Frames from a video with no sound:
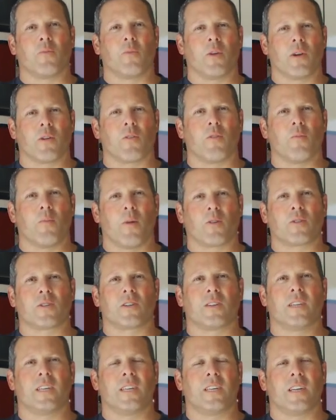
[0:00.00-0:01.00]
We were
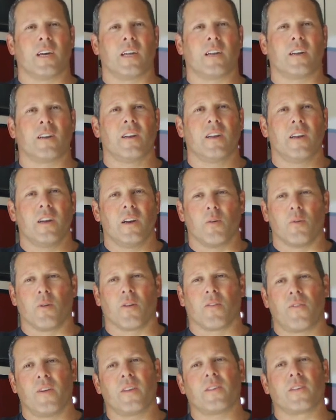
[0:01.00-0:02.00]
emotionally done, we
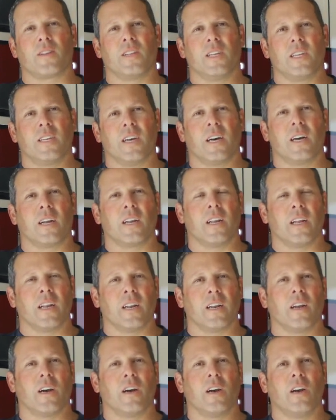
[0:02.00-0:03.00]
were physically done,
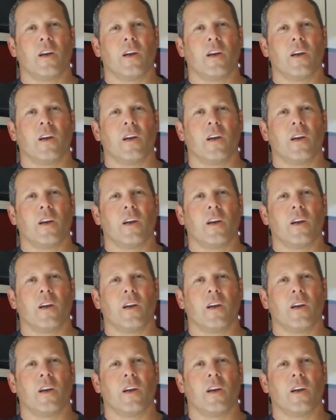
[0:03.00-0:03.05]
and